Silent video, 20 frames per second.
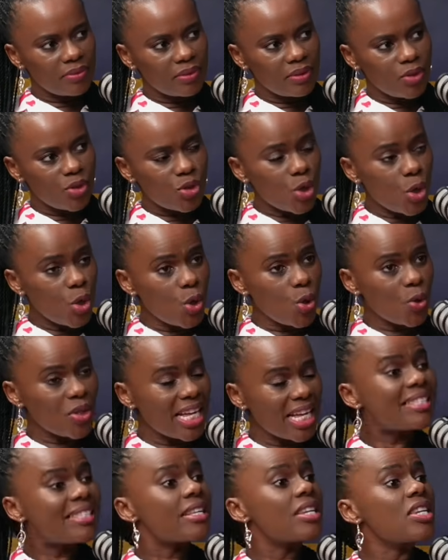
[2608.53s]
So
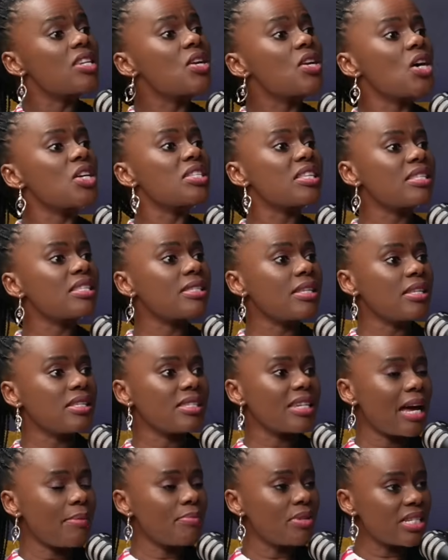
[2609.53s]
that's the narcissist
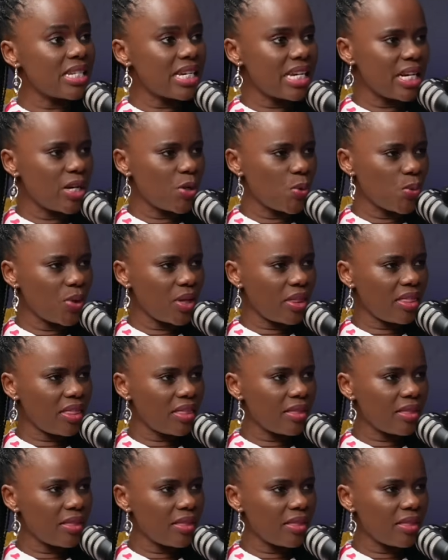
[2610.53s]
I'm dealing with.